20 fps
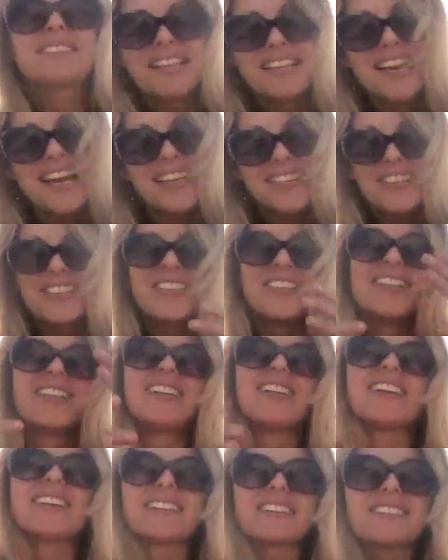connection,
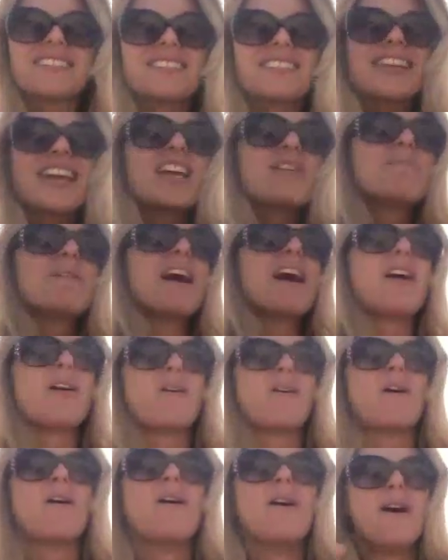and it just came
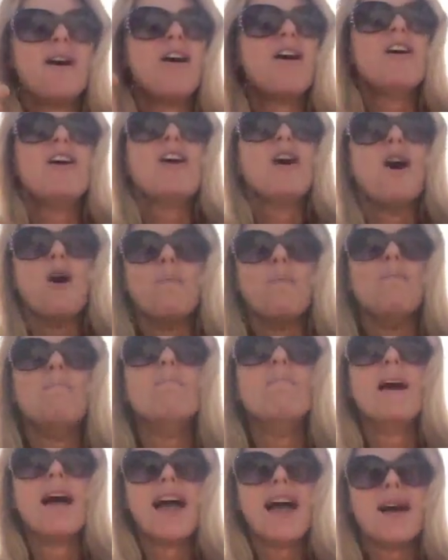out
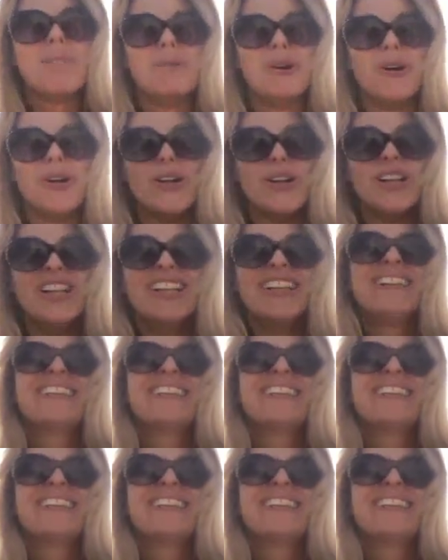mammal.